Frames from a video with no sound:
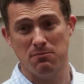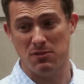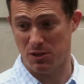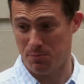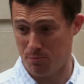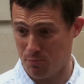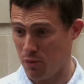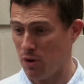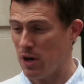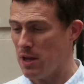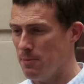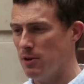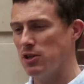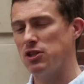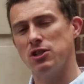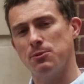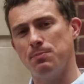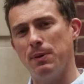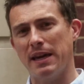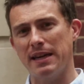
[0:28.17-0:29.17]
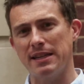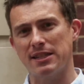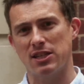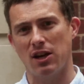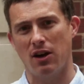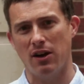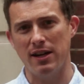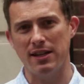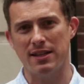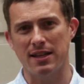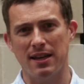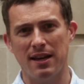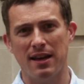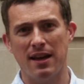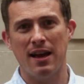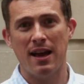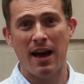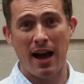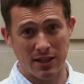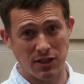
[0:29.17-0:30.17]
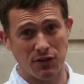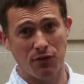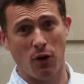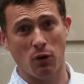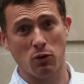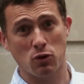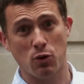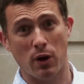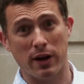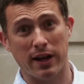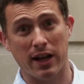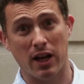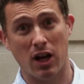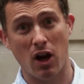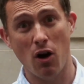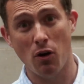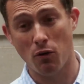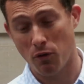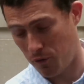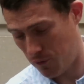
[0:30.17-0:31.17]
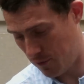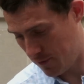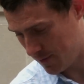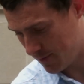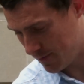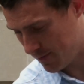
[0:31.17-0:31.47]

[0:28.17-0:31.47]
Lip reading: it's pretty much as big inside as a Volkswagen Golf.